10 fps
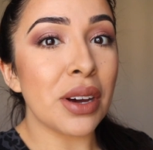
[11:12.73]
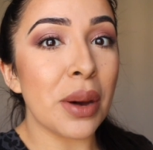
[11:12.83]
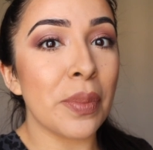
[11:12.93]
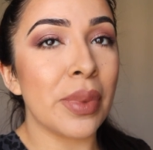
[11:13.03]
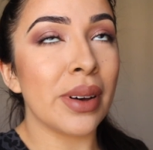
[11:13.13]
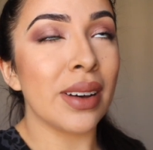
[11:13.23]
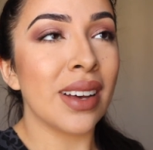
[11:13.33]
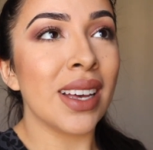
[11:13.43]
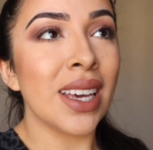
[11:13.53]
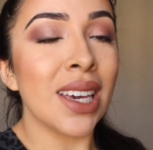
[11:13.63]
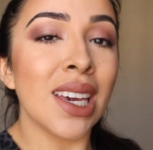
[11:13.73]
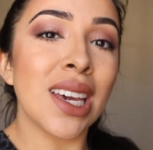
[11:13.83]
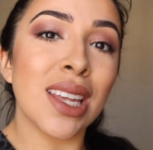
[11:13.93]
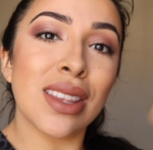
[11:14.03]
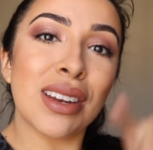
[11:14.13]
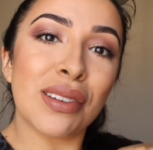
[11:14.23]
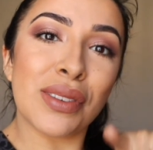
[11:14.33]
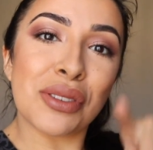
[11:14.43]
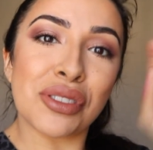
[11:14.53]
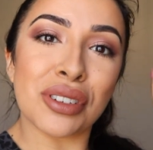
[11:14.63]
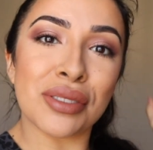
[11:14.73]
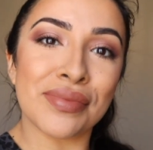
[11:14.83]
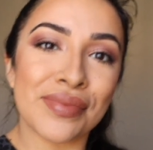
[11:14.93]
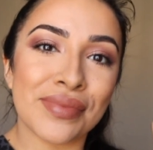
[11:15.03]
up in the near future.